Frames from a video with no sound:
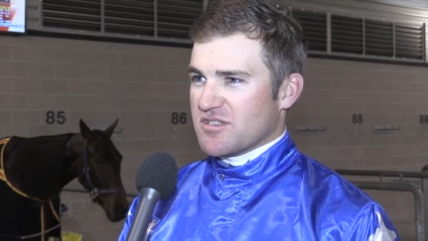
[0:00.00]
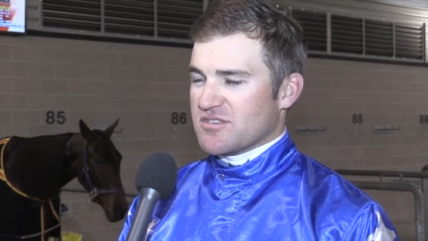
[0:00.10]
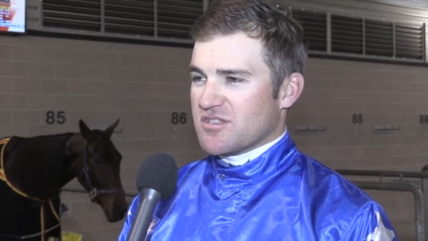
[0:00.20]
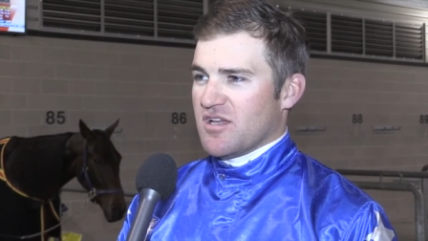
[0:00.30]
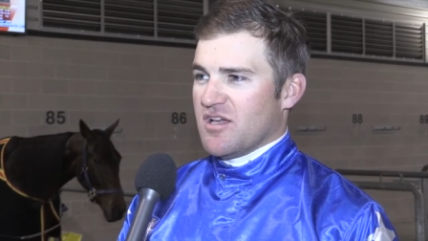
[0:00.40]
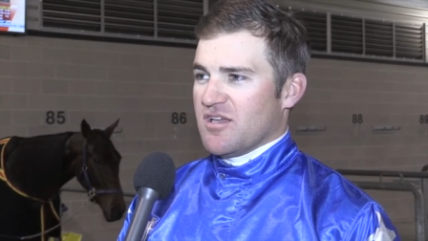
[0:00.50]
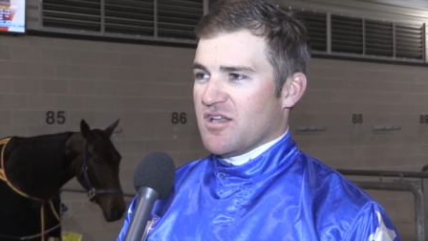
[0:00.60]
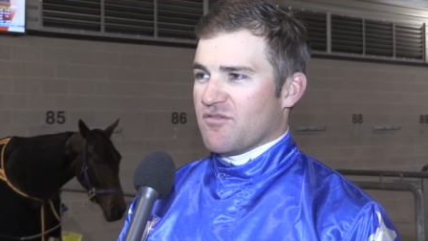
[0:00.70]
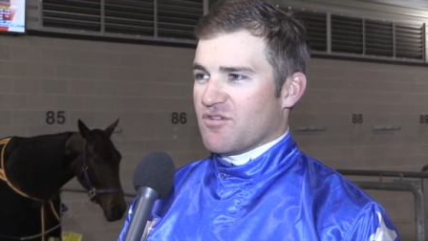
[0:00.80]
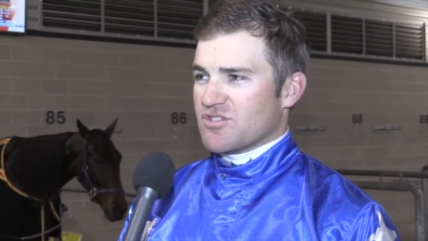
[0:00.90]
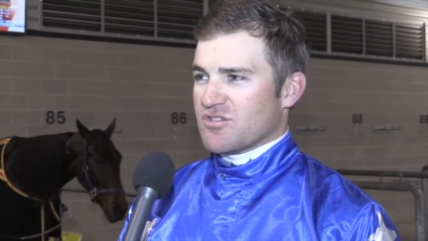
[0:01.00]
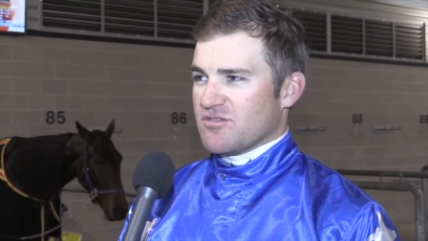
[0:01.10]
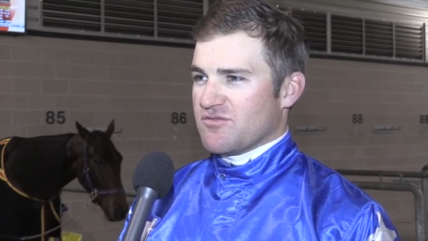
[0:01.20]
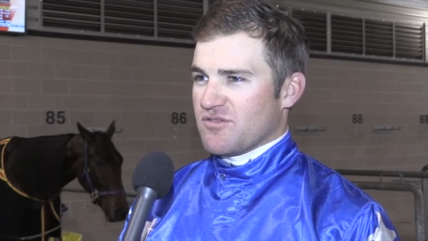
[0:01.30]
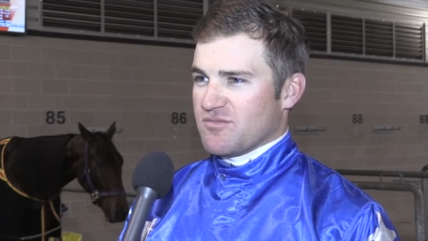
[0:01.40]
It's, I've watched
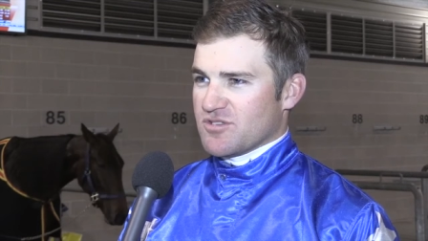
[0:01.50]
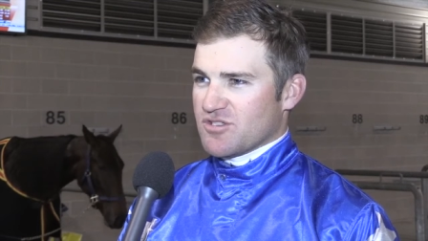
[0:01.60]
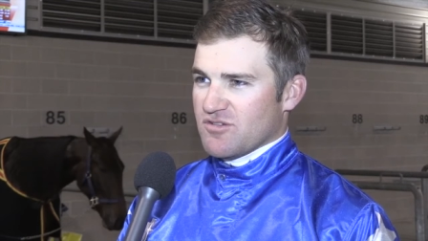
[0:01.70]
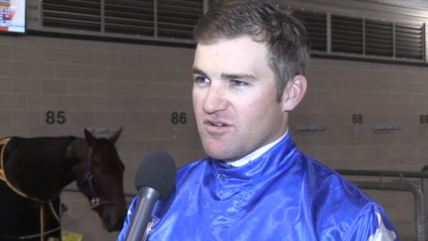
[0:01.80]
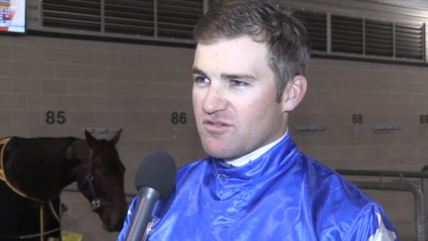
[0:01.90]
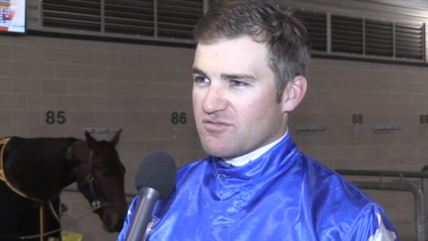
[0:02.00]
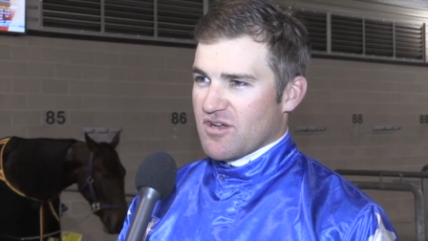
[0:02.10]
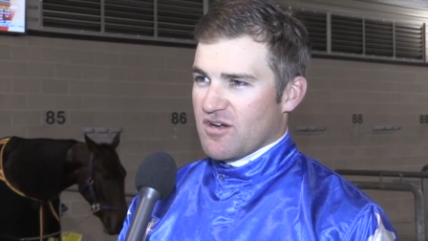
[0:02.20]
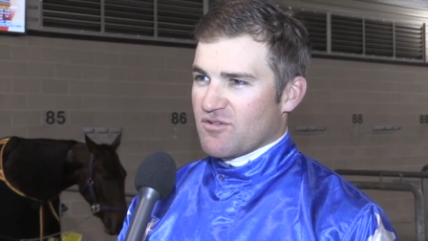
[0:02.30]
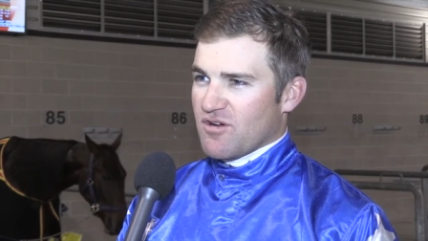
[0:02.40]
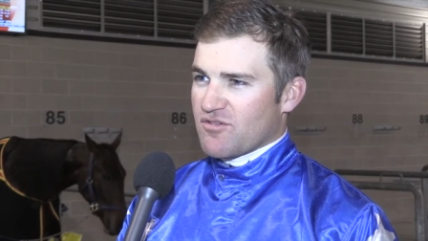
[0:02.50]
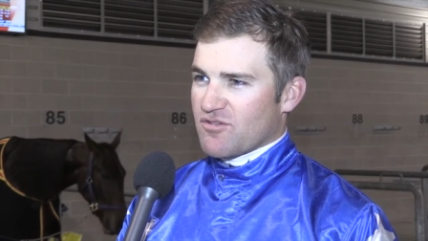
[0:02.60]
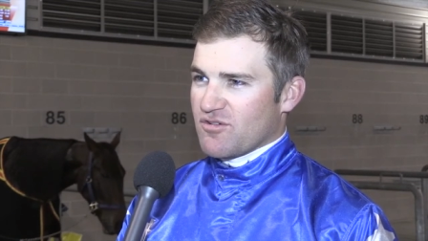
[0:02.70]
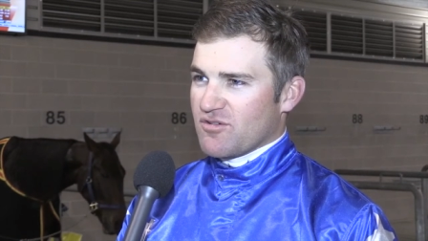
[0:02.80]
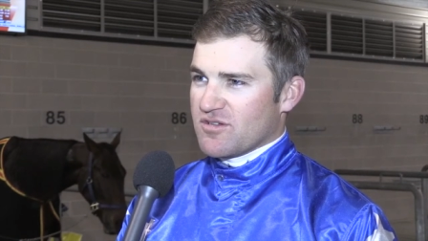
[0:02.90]
her from a 2-year-old go right
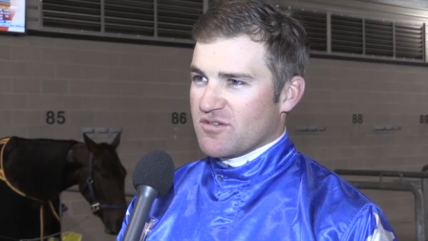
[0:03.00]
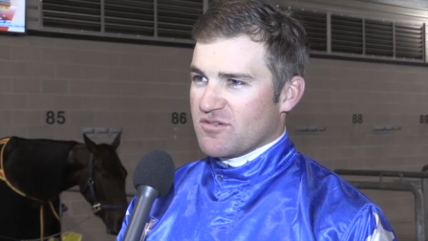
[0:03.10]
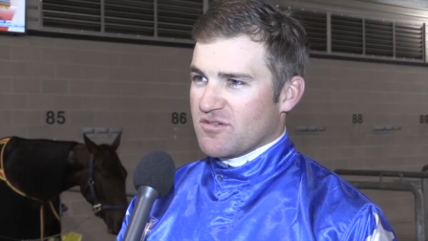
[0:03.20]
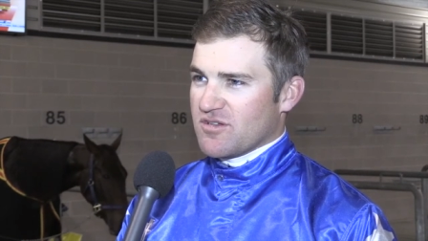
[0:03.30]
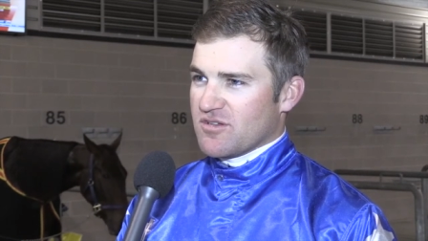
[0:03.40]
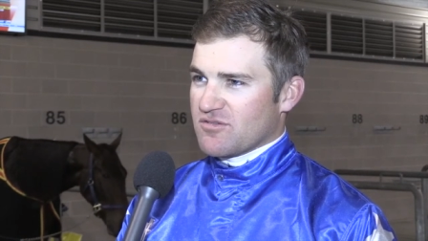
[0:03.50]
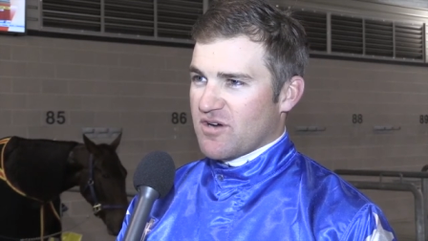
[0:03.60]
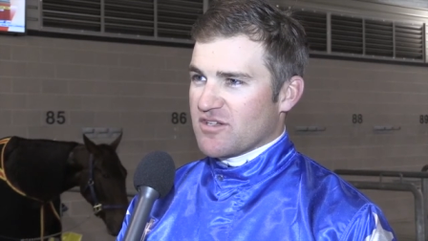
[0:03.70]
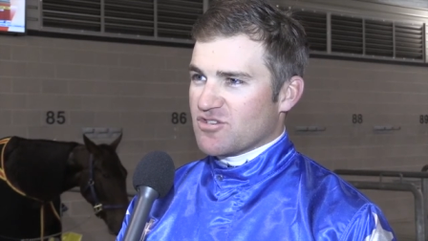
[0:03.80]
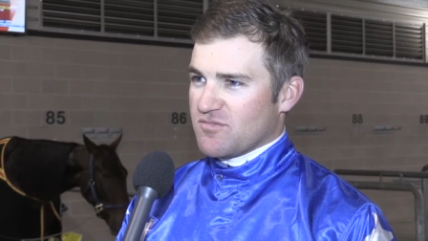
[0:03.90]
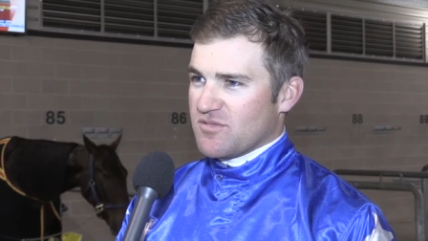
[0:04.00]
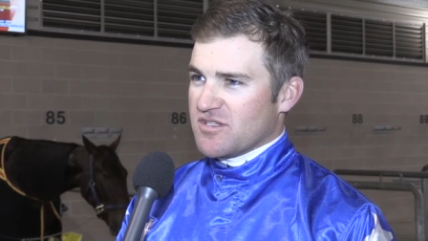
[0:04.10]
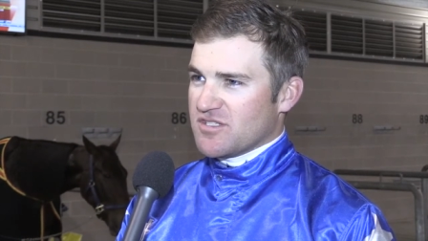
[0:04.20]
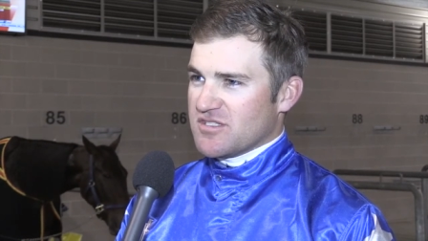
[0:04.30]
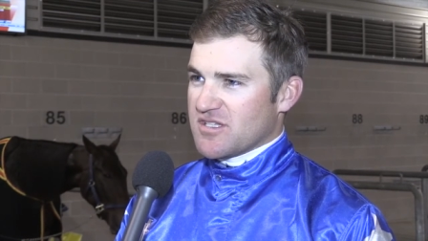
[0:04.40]
through, and the great job
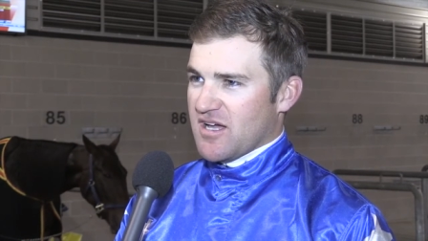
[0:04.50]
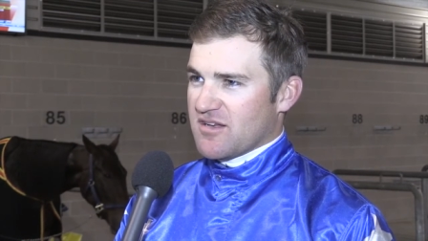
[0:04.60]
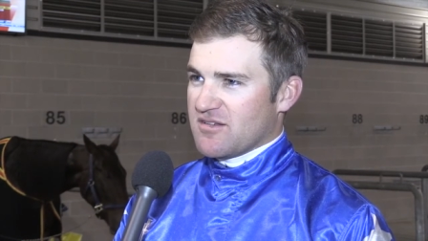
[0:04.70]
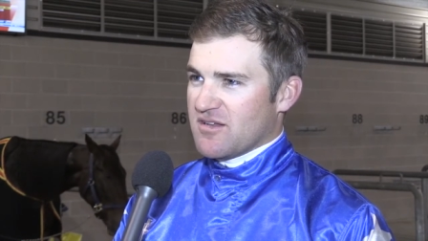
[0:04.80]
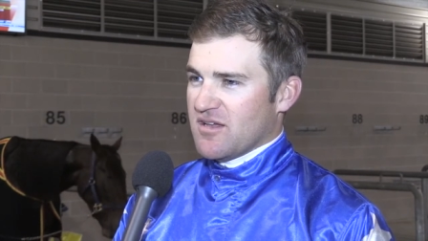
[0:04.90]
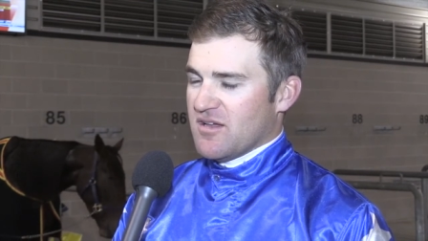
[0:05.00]
that she's done